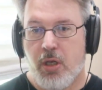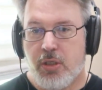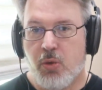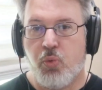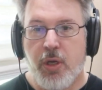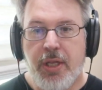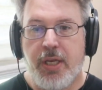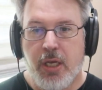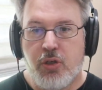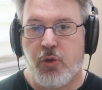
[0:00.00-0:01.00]
It's a
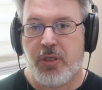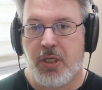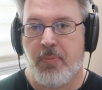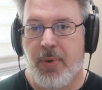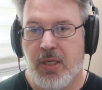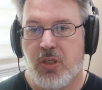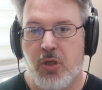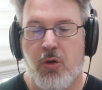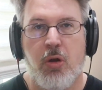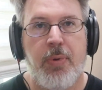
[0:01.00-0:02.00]
really interesting bass
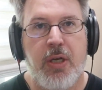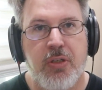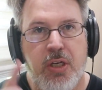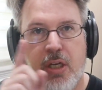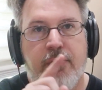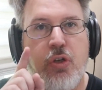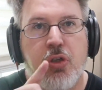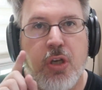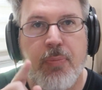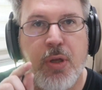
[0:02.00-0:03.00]
solo because he gives you
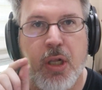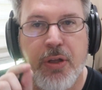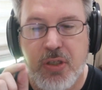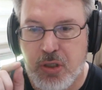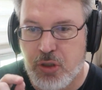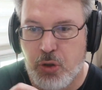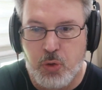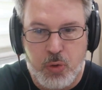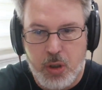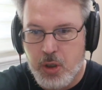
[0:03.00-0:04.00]
something to listen
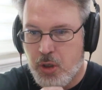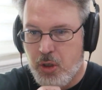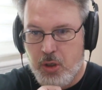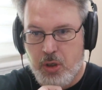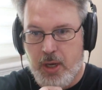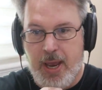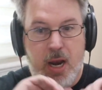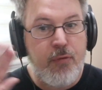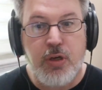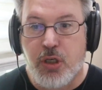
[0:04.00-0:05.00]
to at every